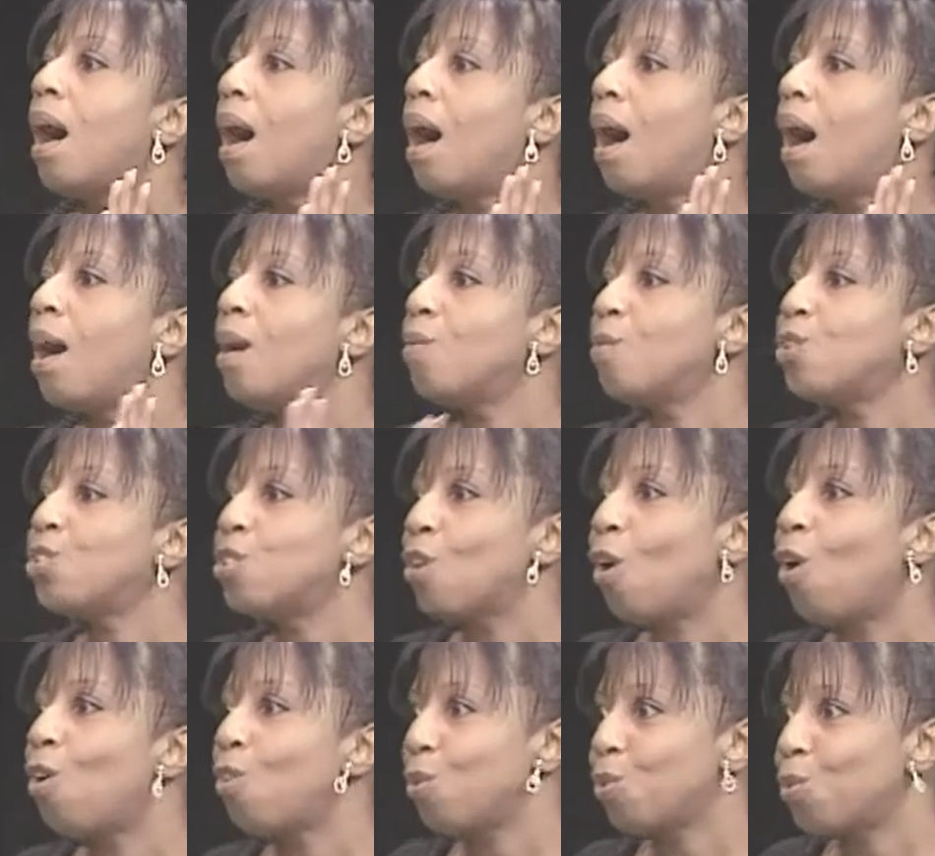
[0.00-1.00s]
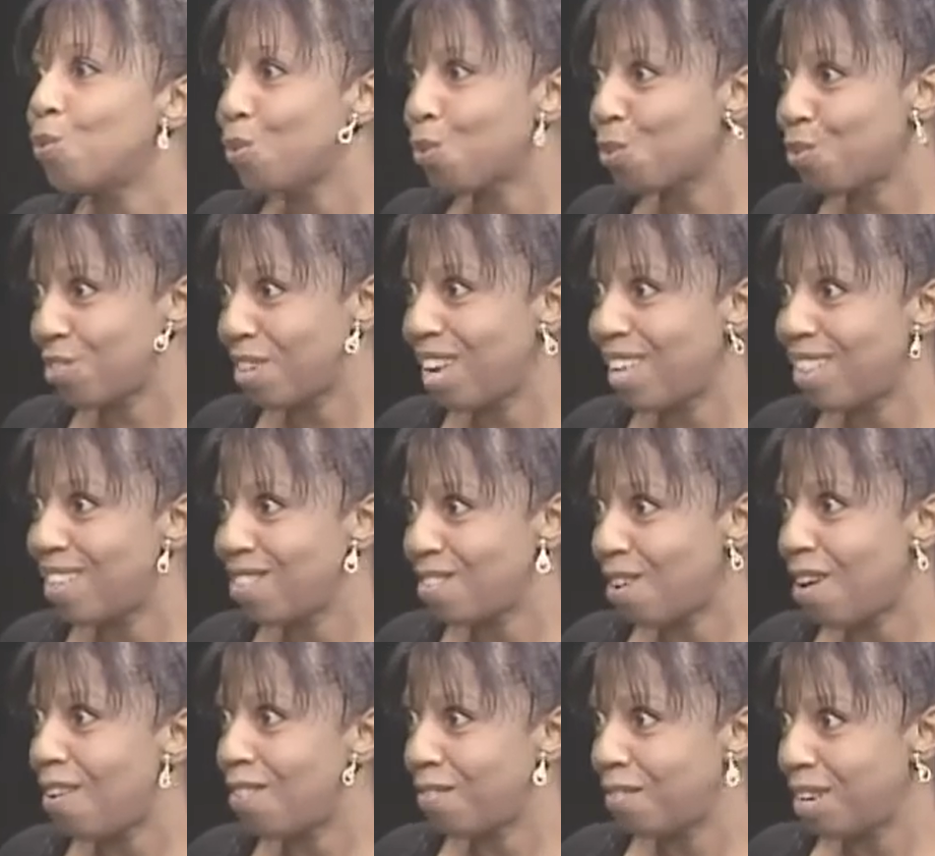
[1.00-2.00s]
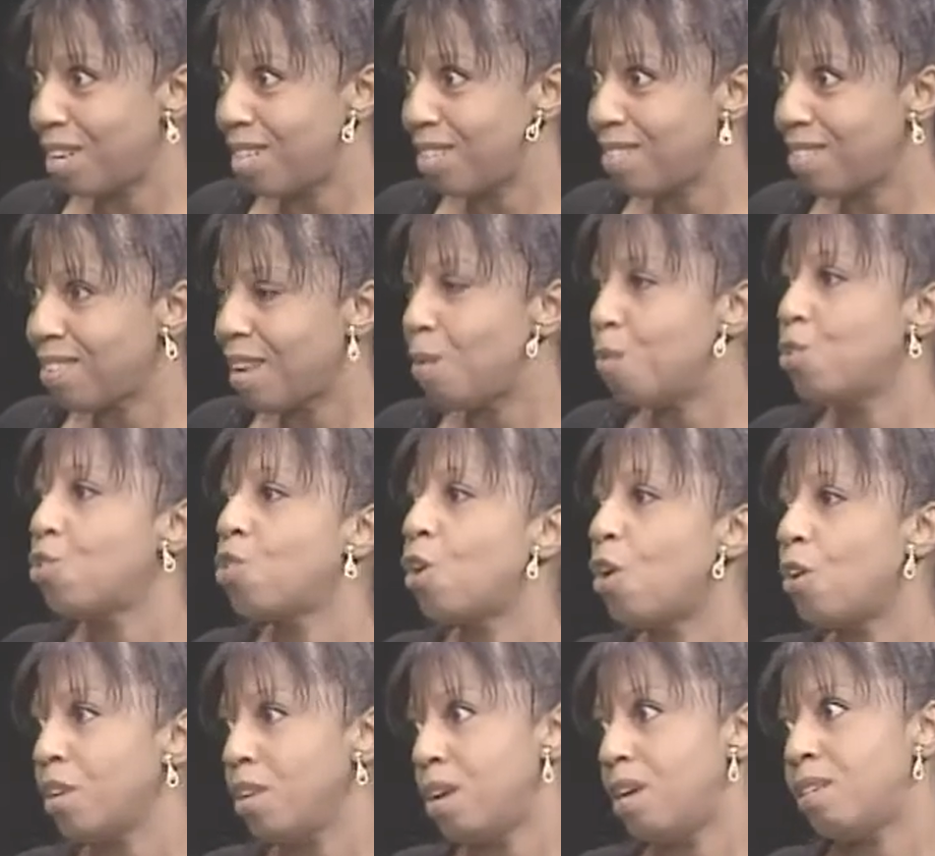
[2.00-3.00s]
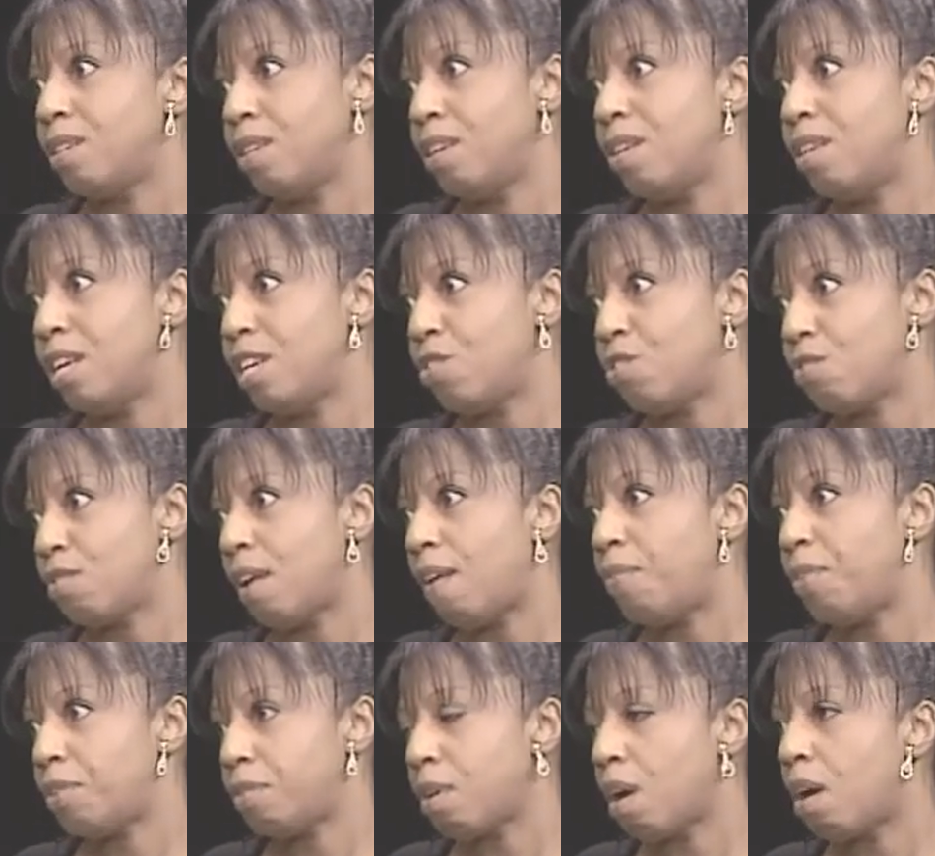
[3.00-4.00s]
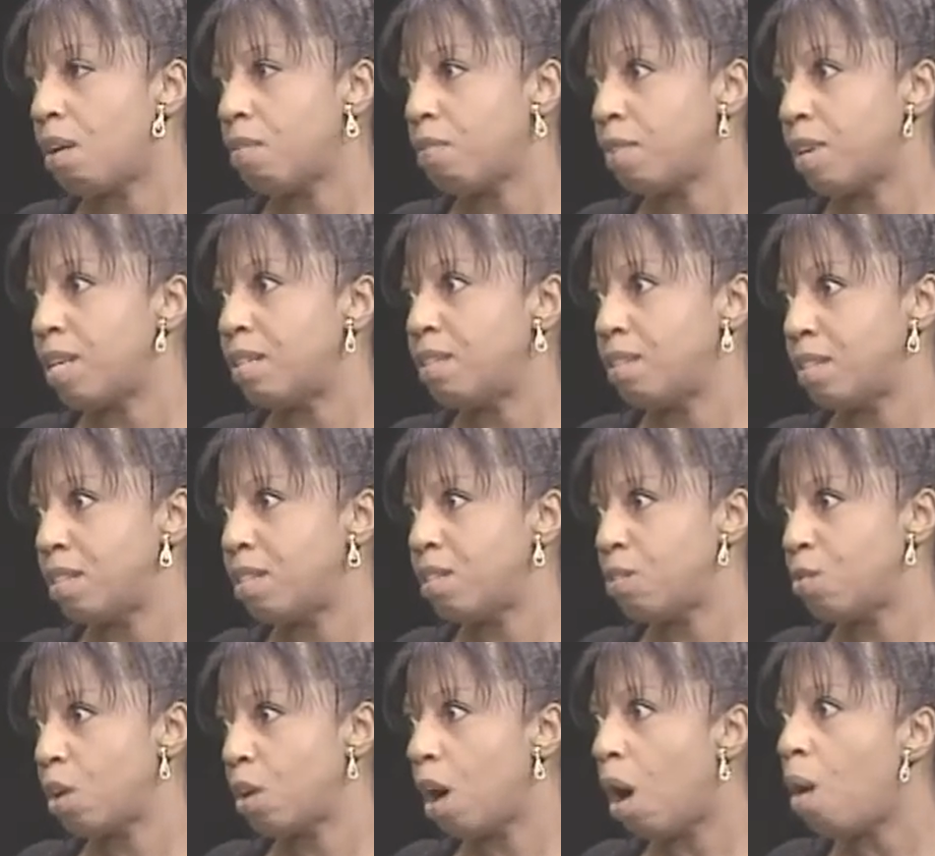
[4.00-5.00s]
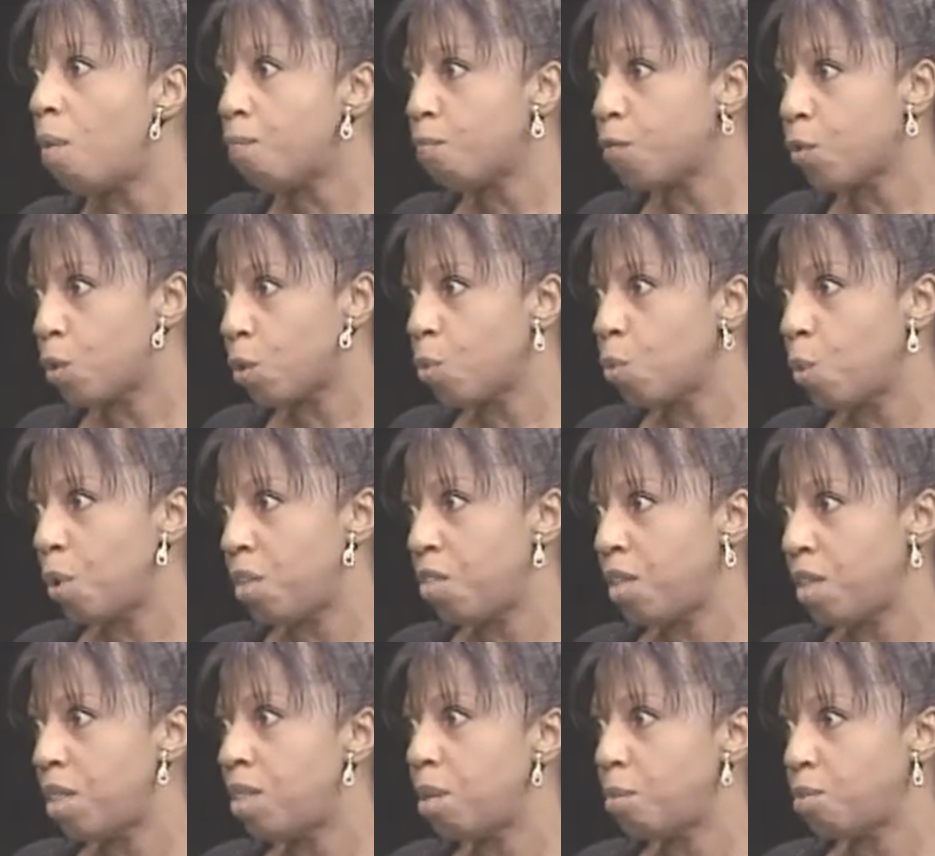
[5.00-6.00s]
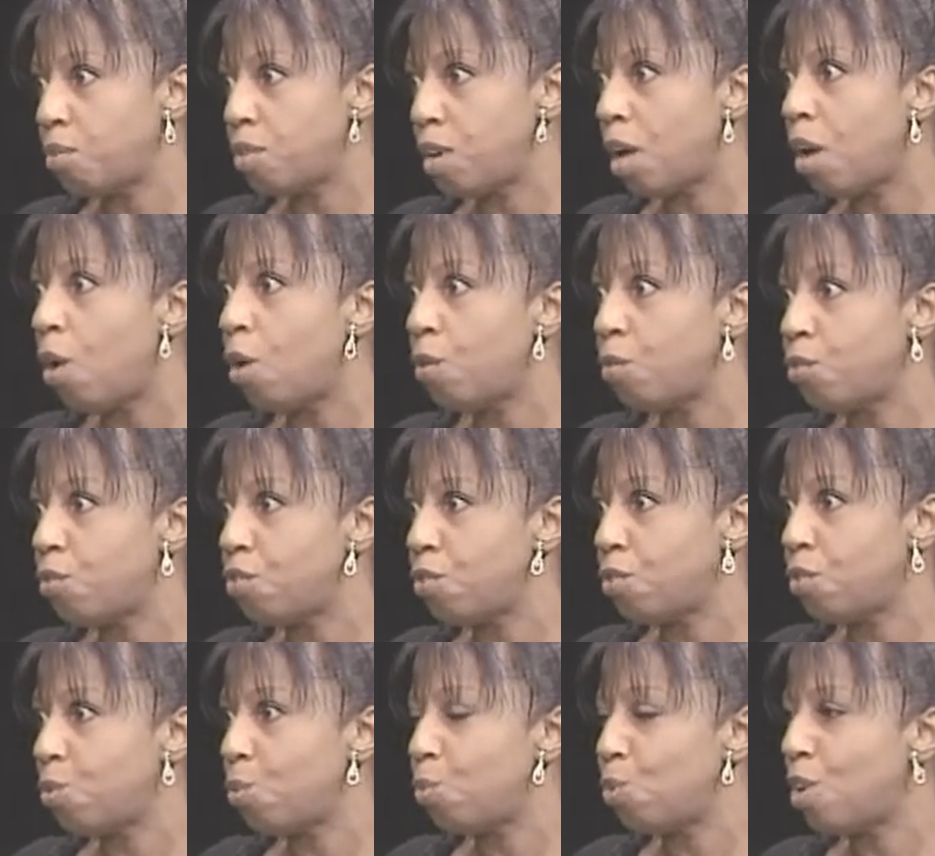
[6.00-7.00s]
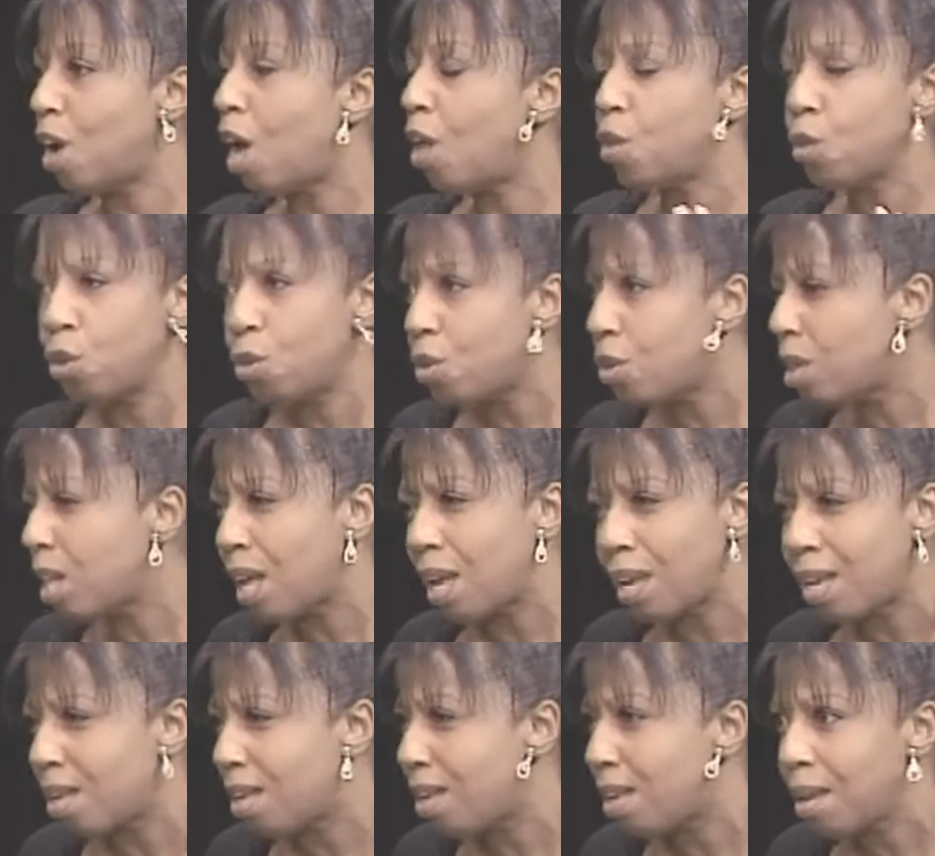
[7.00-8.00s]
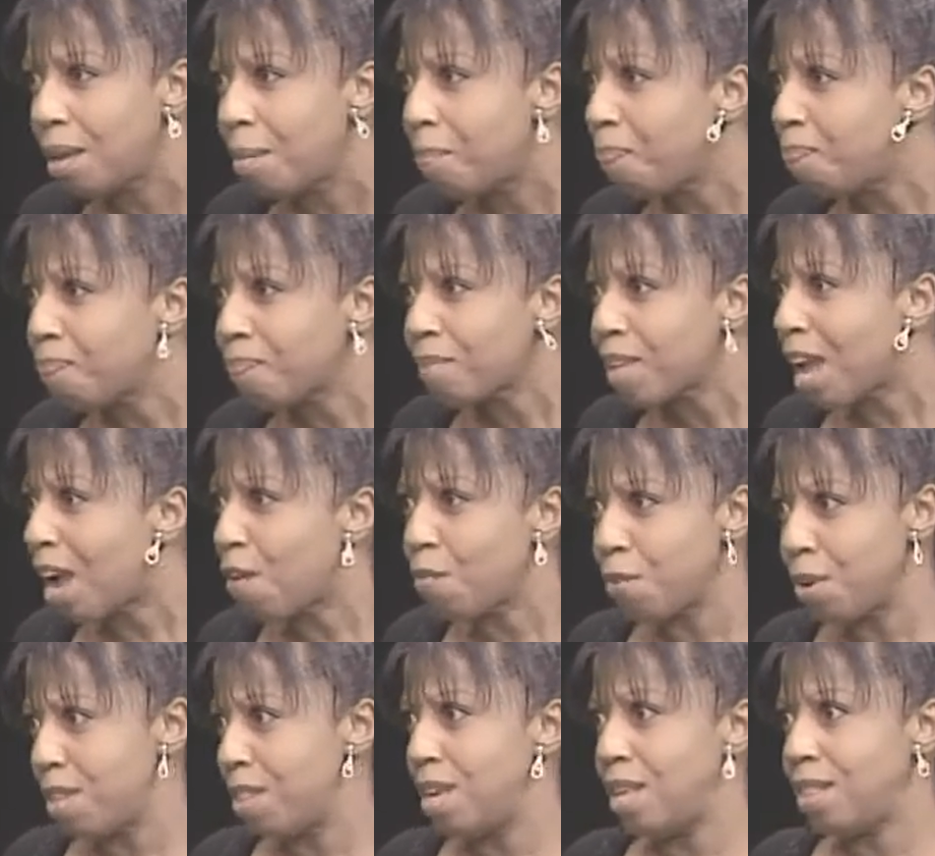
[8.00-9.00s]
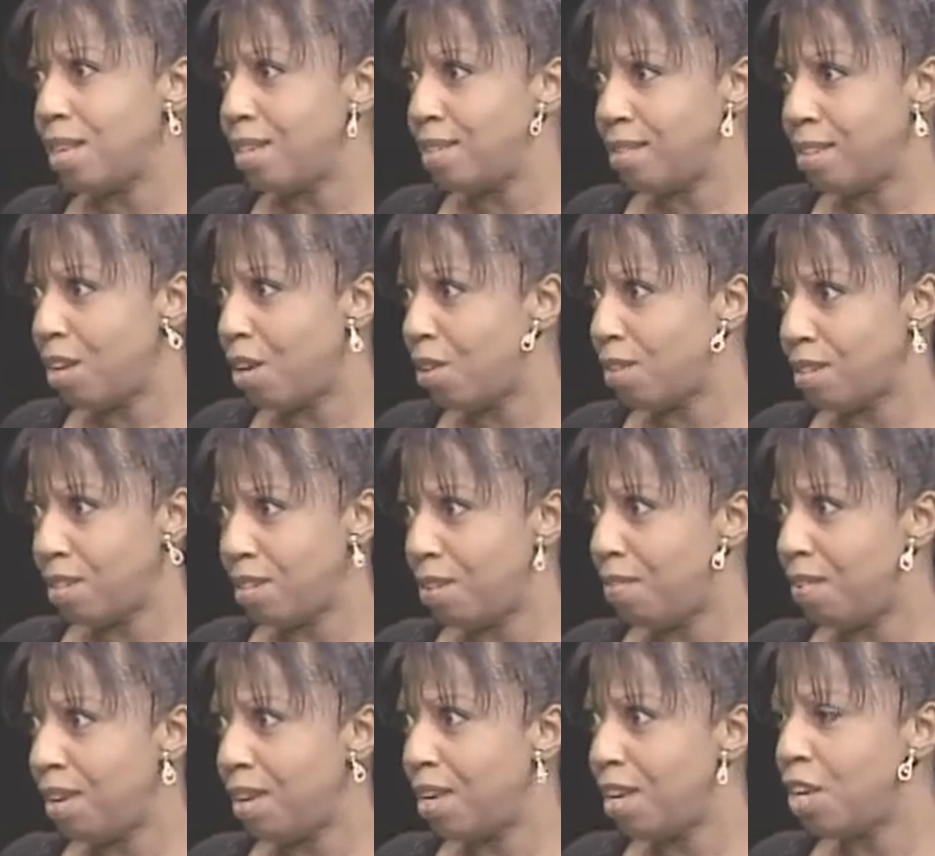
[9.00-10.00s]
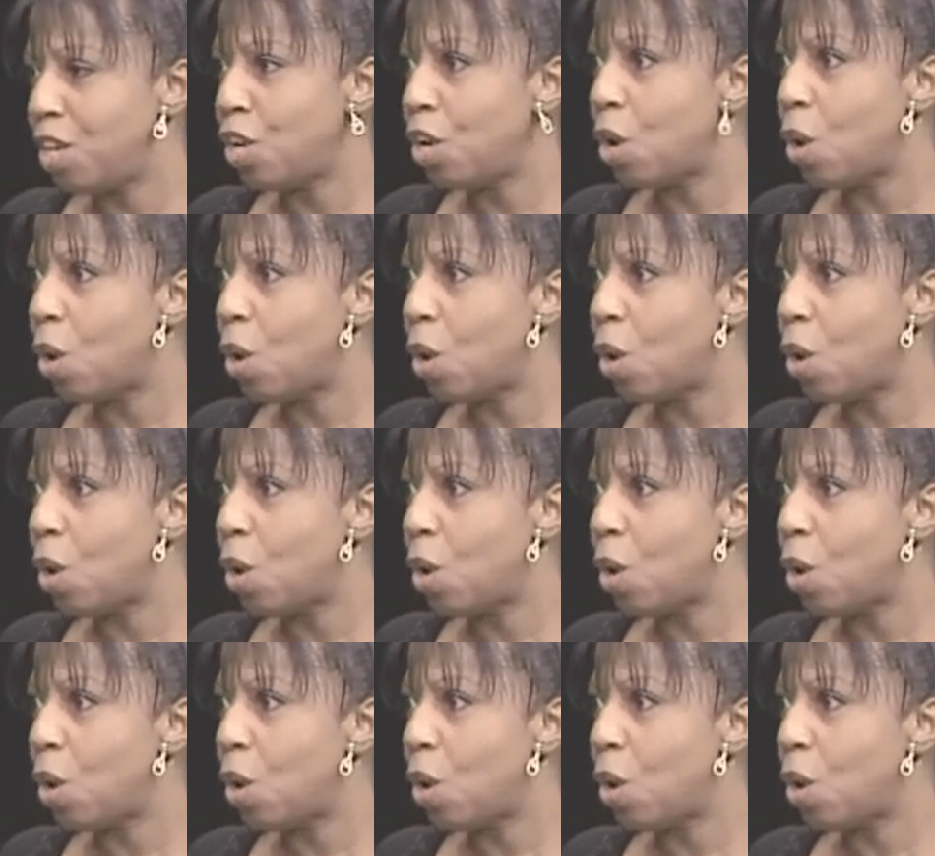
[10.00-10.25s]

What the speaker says: I wish all little girls had this confidence. I wish all young teenagers have this confidence and this comfort within themselves to not look like everything they see on TV.